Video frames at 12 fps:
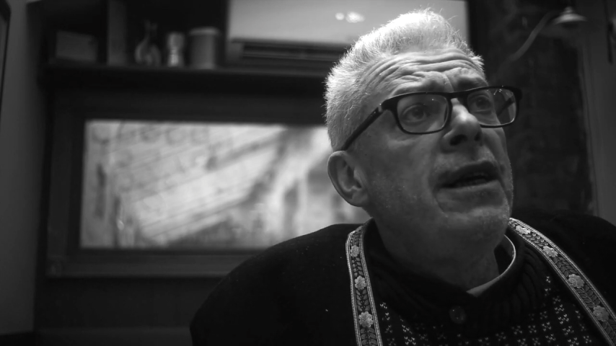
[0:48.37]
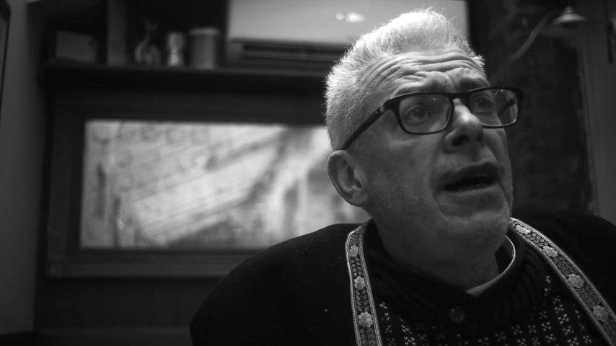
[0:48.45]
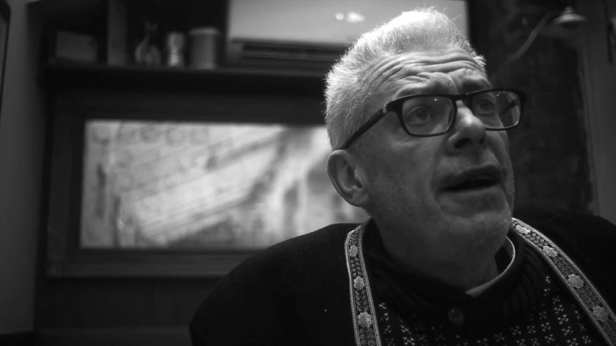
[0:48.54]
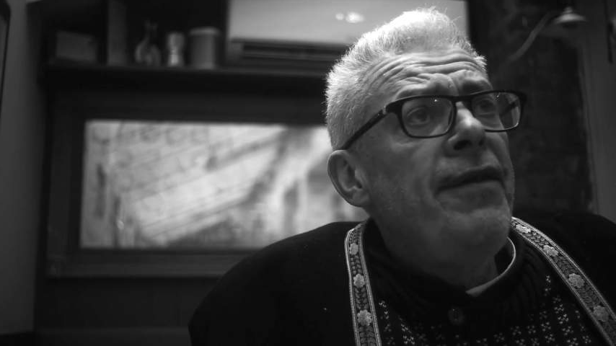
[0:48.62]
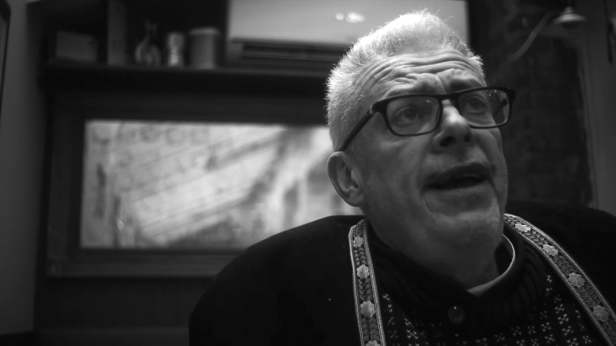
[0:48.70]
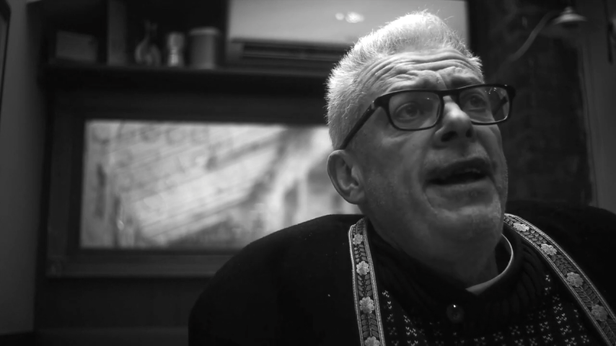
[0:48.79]

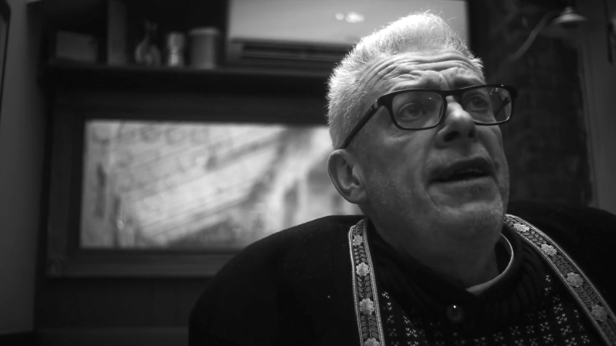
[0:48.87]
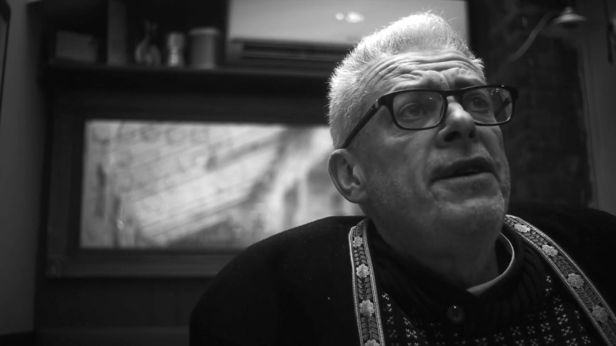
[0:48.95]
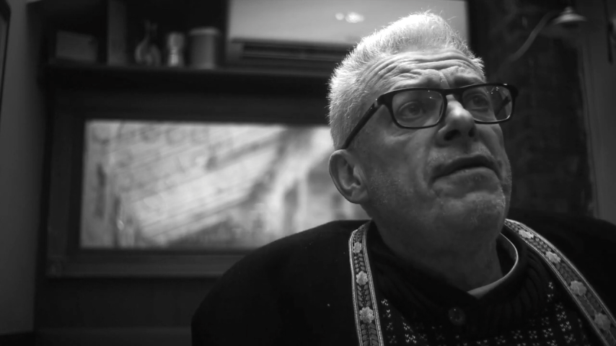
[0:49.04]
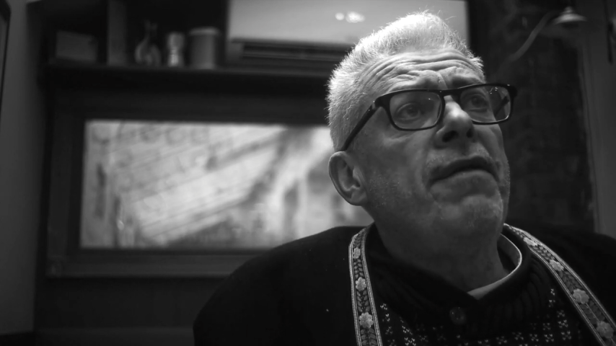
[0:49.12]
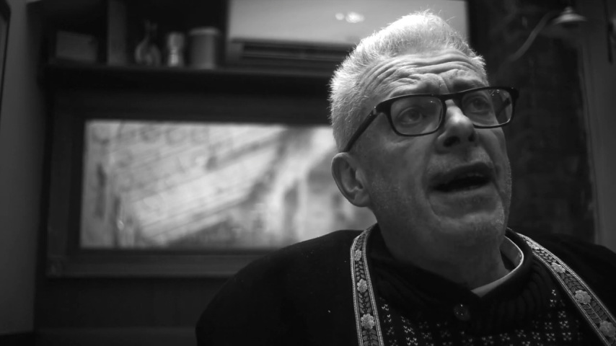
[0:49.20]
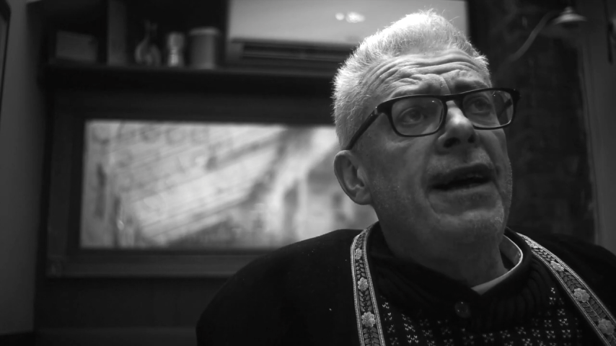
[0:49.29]
I think
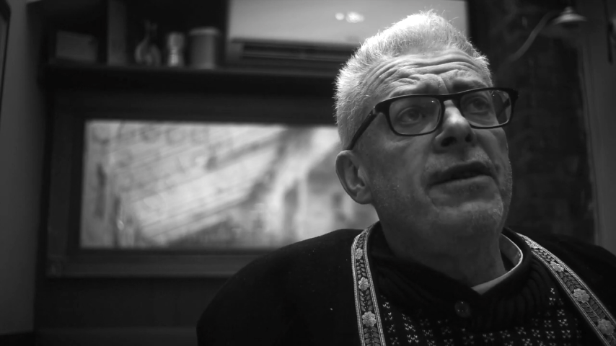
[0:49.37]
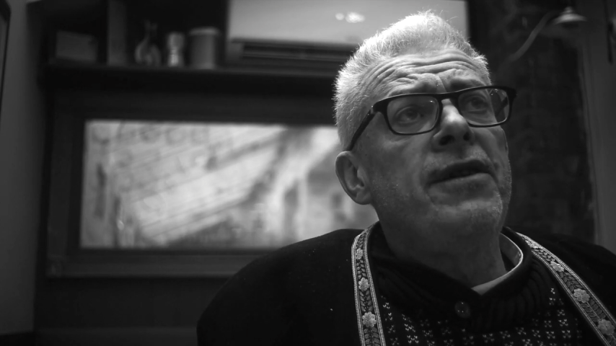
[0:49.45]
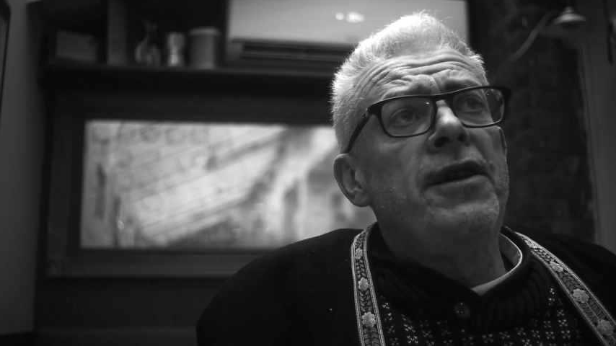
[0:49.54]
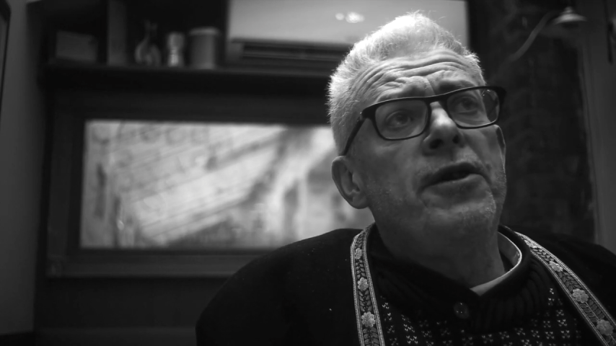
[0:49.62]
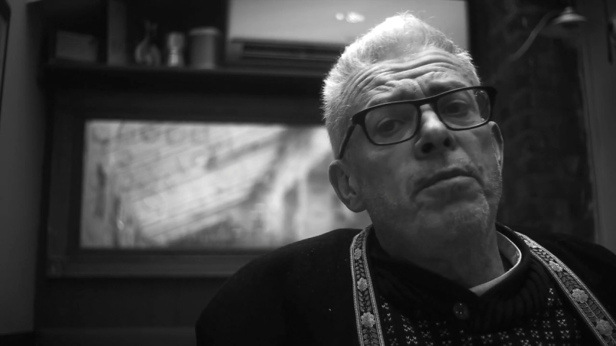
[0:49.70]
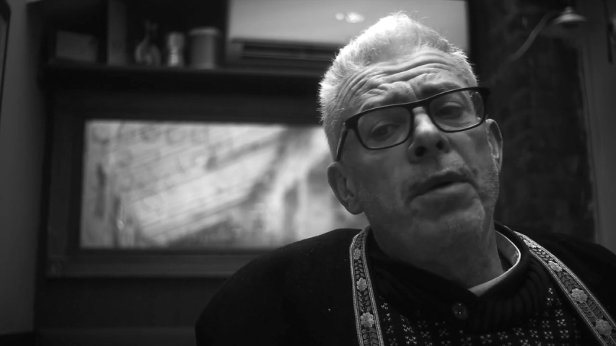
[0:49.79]
is Frank's
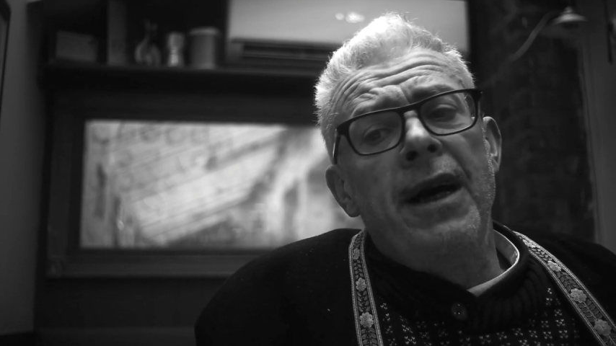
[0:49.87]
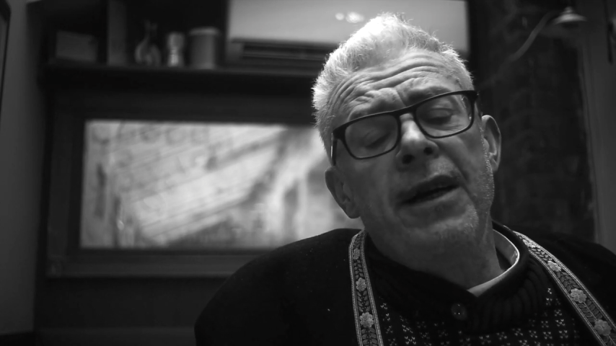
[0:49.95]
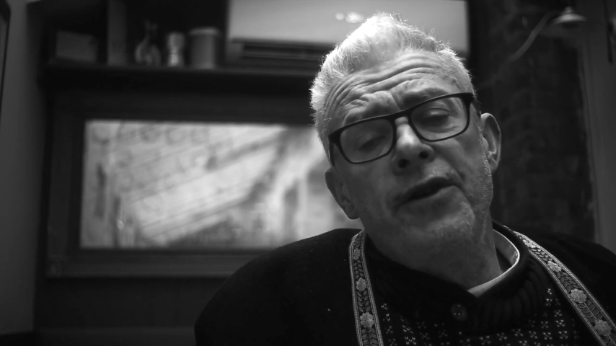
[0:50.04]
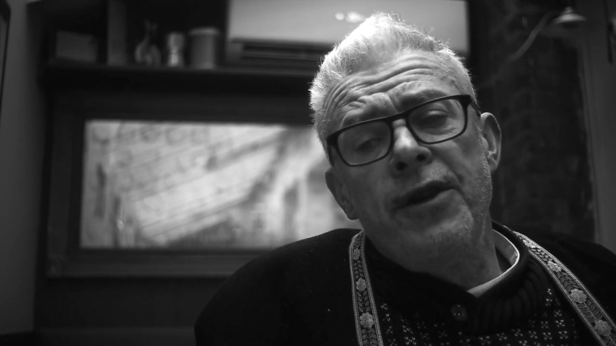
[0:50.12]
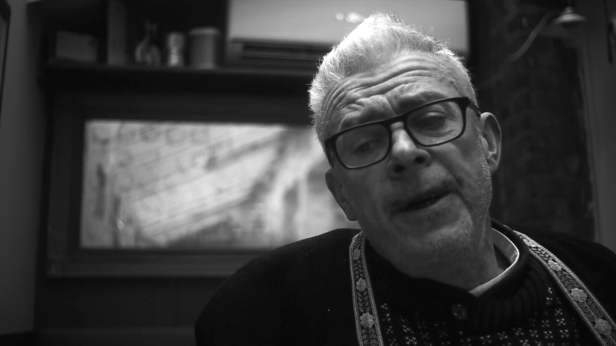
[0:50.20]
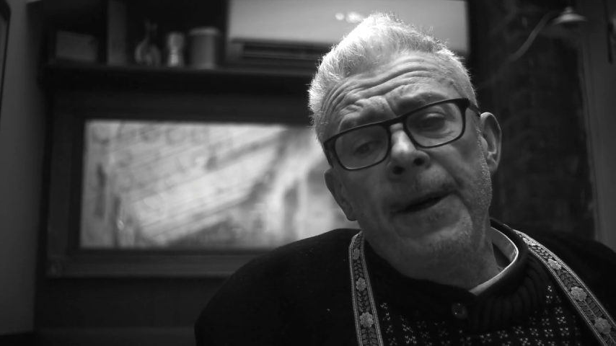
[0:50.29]

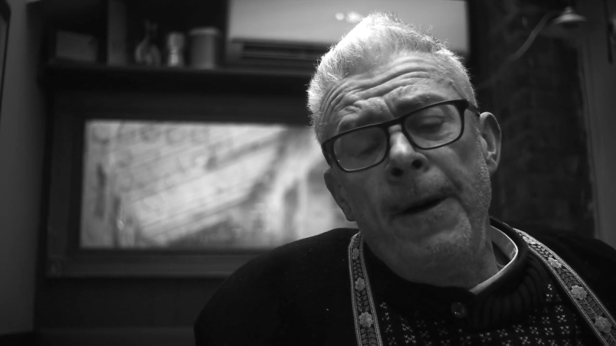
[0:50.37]
enterprise.